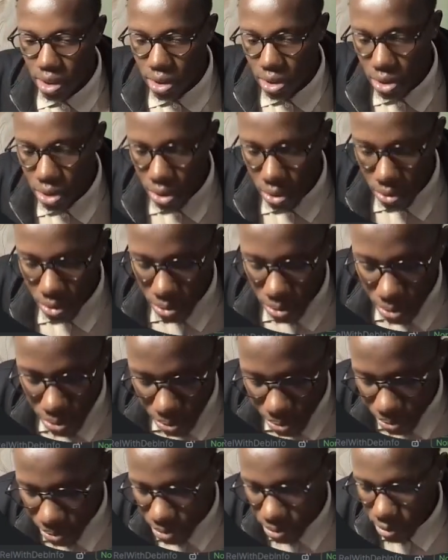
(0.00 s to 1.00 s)
So
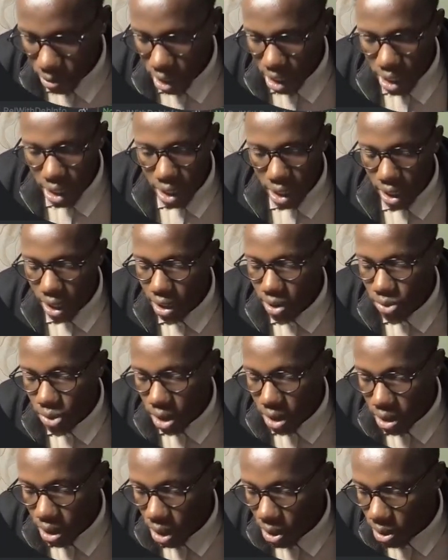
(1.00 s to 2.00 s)
it
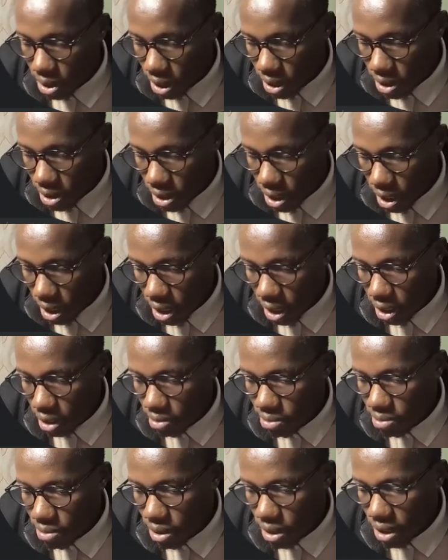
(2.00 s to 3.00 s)
will tell you that
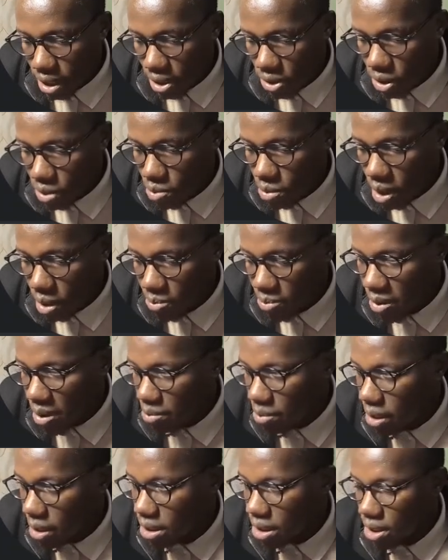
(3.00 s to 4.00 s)
this has not been
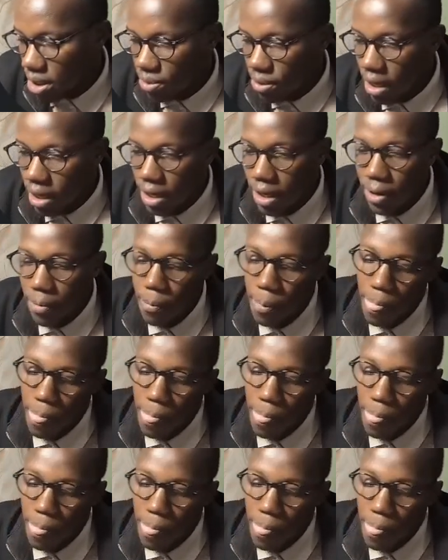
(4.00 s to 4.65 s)
implemented. Why?